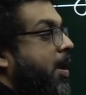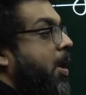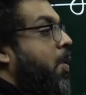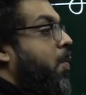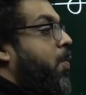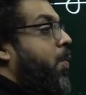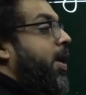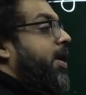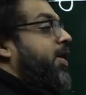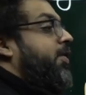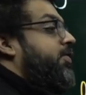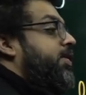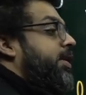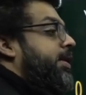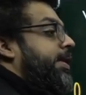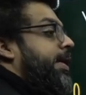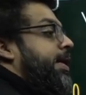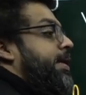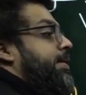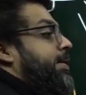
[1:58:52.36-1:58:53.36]
one of the
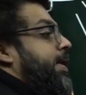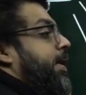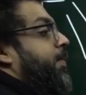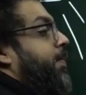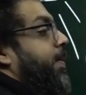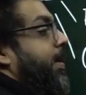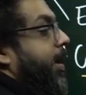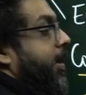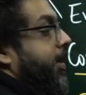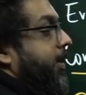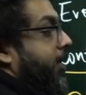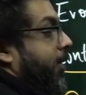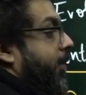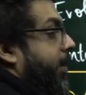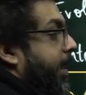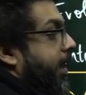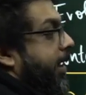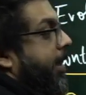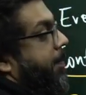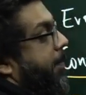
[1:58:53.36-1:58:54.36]
things that we are
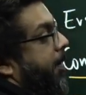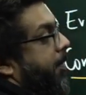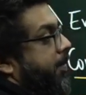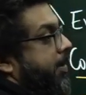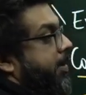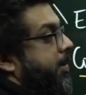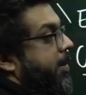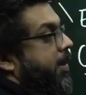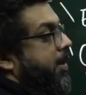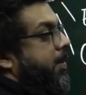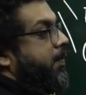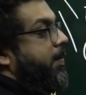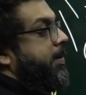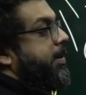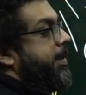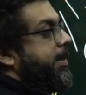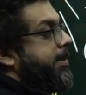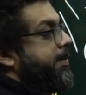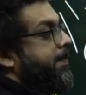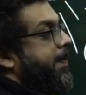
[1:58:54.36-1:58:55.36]
talking about with
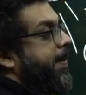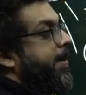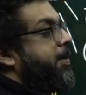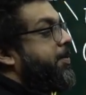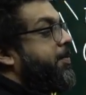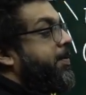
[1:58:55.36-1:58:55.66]
respect to